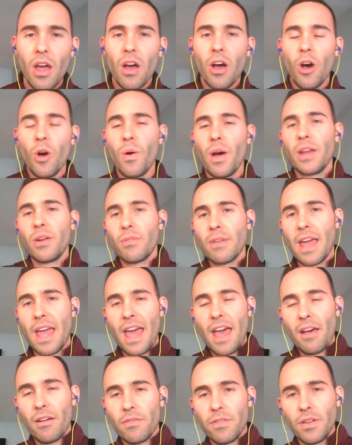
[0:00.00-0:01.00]
Oh, I don't
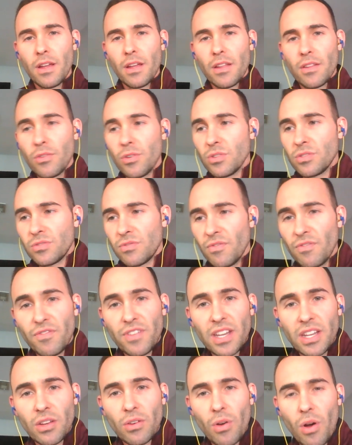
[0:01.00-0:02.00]
have those
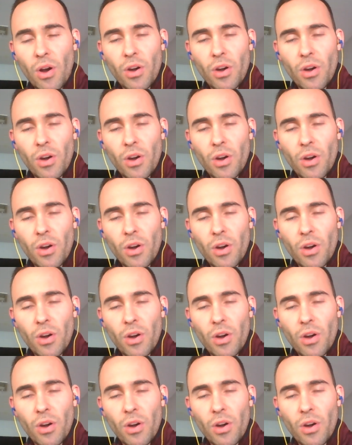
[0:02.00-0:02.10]
video